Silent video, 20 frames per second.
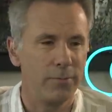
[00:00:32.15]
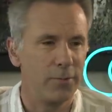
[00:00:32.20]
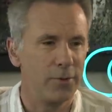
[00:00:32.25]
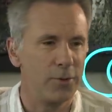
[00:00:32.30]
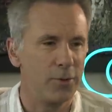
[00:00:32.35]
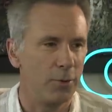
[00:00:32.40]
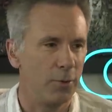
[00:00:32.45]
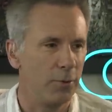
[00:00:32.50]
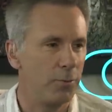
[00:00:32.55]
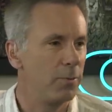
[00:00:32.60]

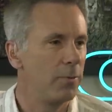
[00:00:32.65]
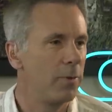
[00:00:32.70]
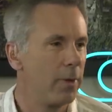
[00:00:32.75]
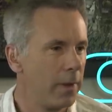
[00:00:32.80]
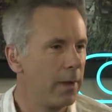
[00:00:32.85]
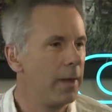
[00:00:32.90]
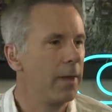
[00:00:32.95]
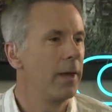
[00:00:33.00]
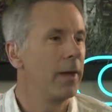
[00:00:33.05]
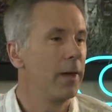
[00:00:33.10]
sort of
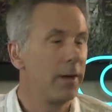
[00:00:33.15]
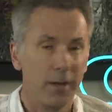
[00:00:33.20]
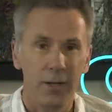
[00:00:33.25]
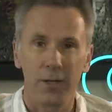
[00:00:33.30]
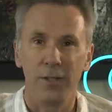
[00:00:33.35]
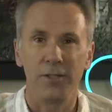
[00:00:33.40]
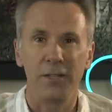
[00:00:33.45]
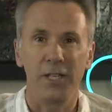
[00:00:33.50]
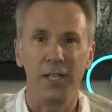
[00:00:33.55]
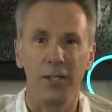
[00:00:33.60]

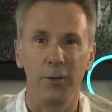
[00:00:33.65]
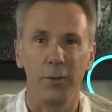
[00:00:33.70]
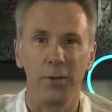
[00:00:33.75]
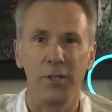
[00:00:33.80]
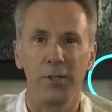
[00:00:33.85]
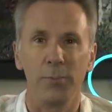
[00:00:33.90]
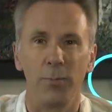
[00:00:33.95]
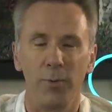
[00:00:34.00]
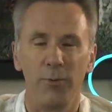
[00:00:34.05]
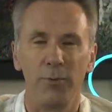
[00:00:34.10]

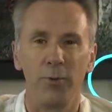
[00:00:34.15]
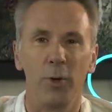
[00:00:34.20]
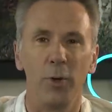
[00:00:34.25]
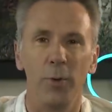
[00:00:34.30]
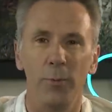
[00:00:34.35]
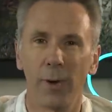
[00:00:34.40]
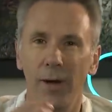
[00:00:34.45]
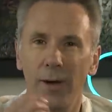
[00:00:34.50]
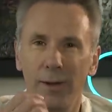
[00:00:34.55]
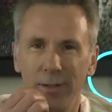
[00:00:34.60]
continuing to
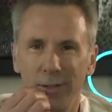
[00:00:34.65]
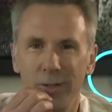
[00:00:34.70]
perform.